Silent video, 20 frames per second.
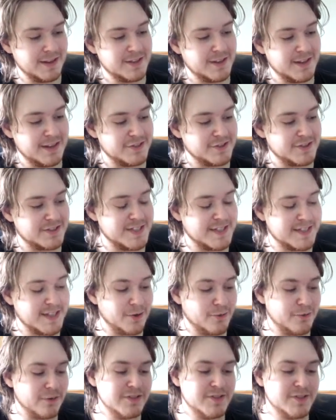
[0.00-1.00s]
It just says
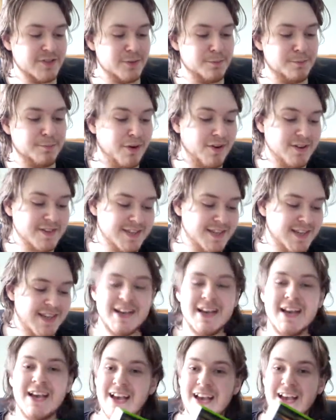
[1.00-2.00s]
Outrun 2, but
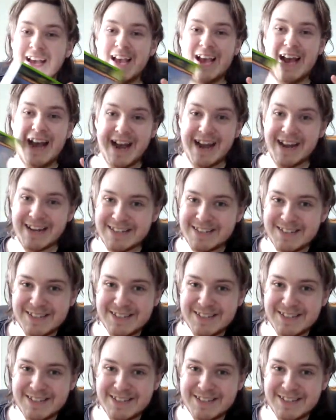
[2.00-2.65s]
it had